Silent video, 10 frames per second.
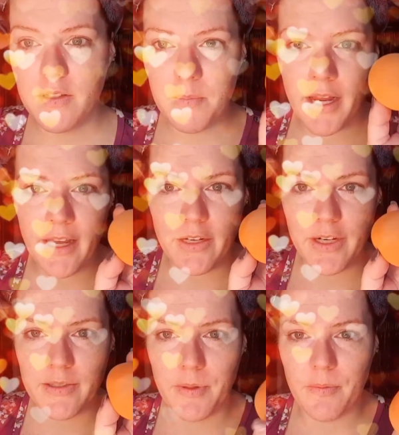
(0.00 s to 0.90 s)
I'm just applying
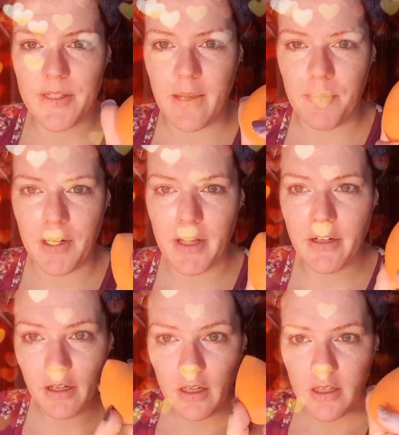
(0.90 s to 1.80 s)
the Hydrate and Smooth with a Damp
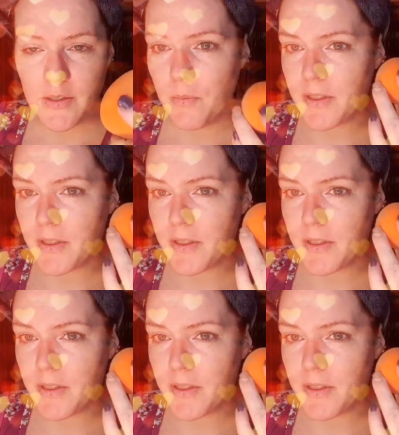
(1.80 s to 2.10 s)
Beauty Blender